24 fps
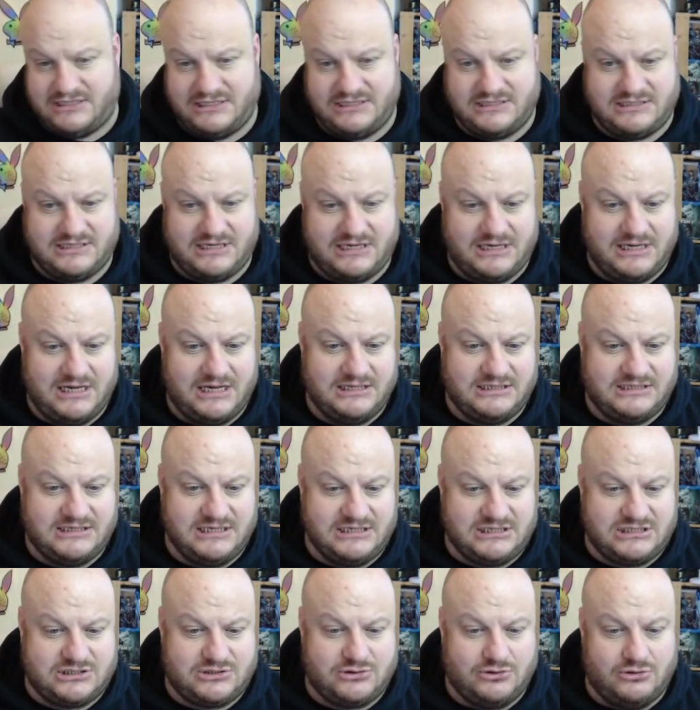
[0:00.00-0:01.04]
There's a, a,
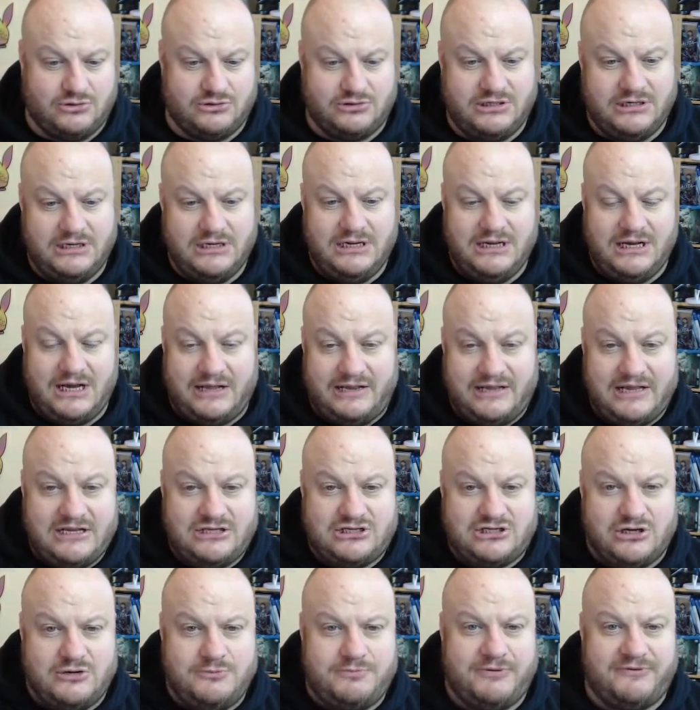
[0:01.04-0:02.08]
Discord, and they
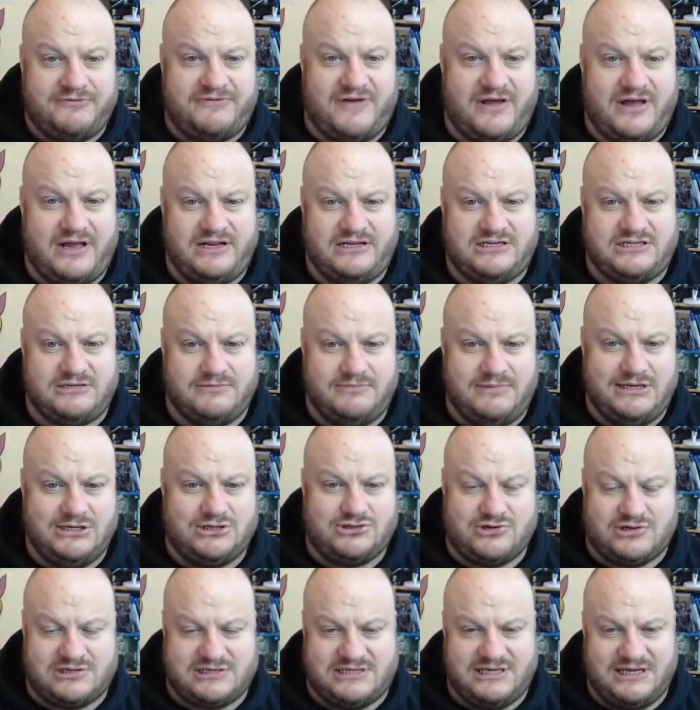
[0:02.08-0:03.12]
do provide some
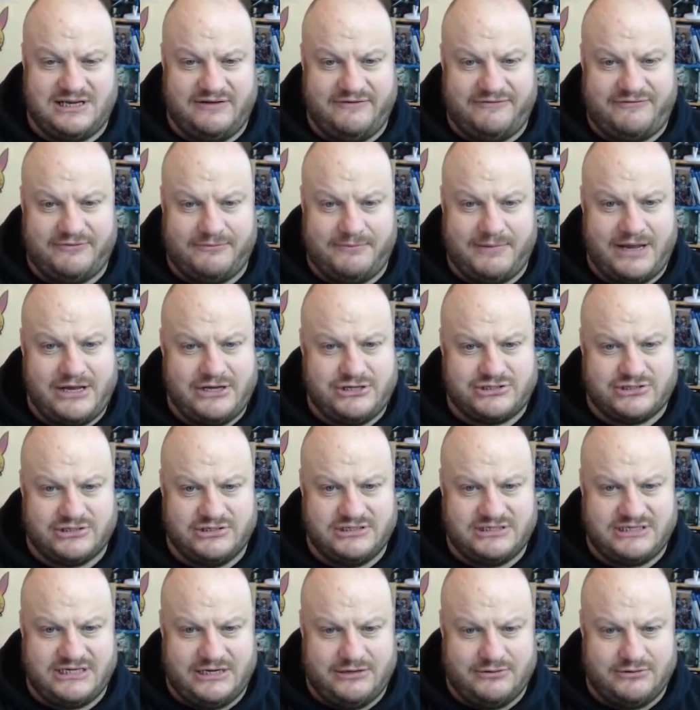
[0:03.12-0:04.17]
interesting
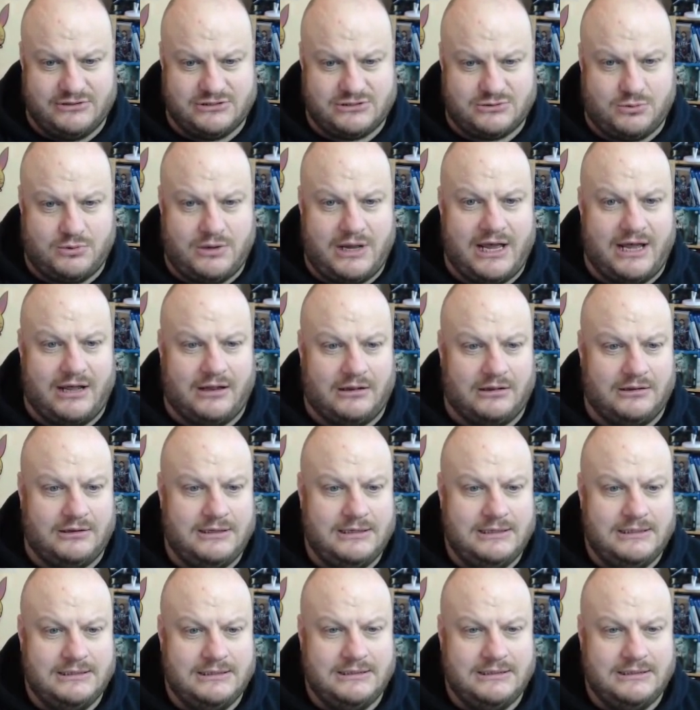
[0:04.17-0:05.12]
informations here as well